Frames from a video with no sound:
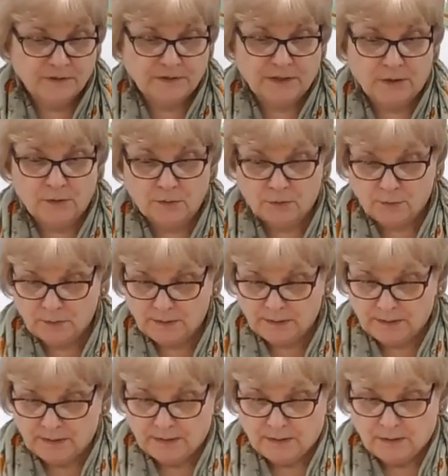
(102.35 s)
So
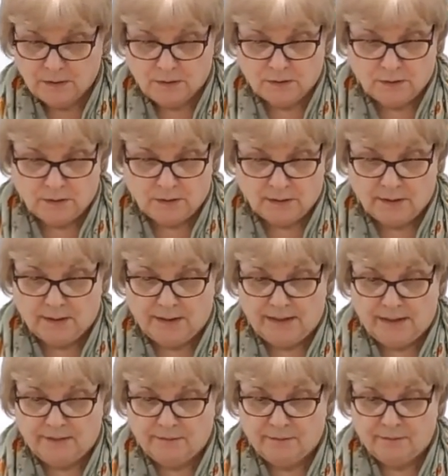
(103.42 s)
I
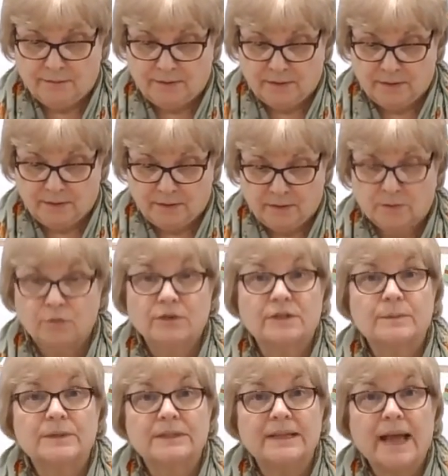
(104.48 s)
have
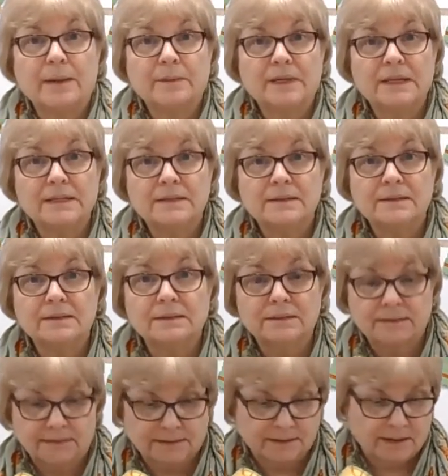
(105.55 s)
Christmas
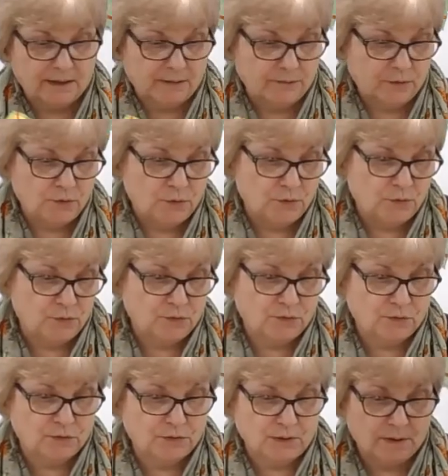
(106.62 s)
napkins, I've
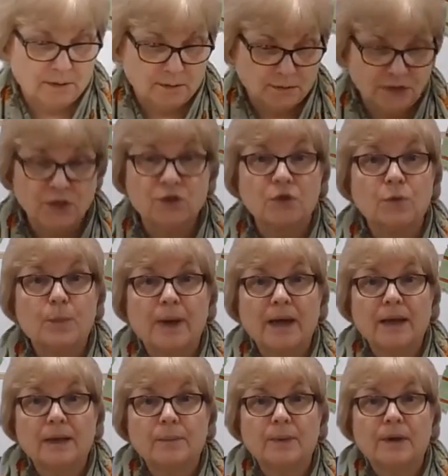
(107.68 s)
used tissue
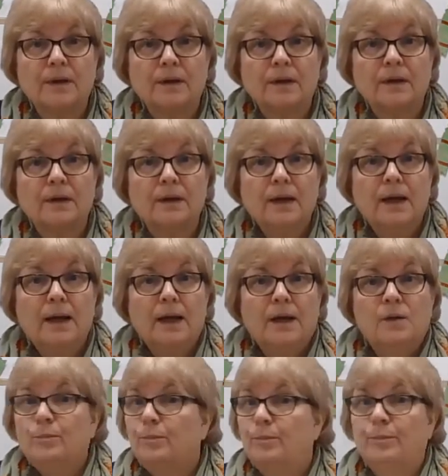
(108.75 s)
paper,
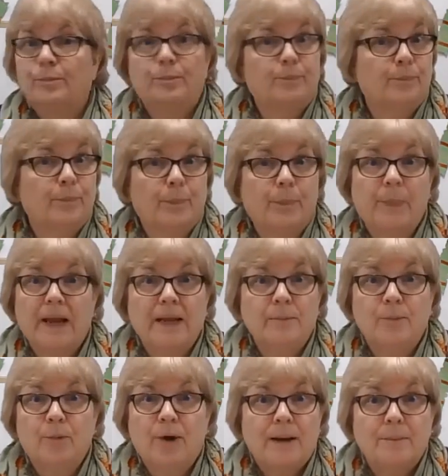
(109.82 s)

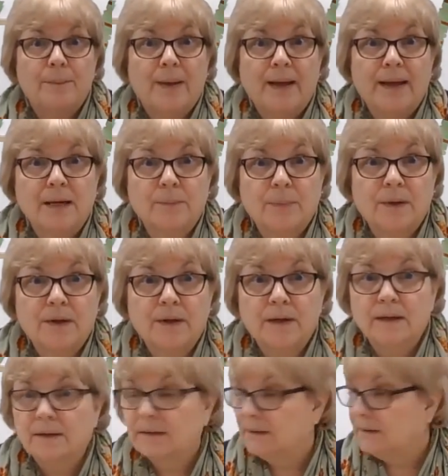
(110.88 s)
plain brown
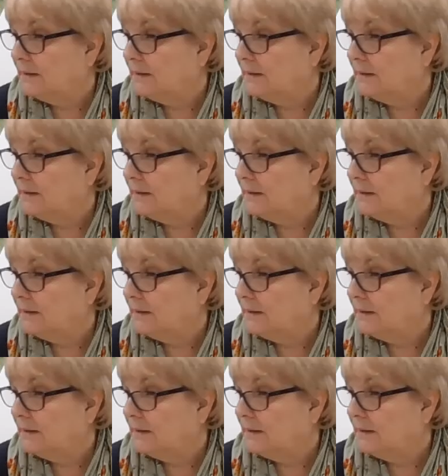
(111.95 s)
paper,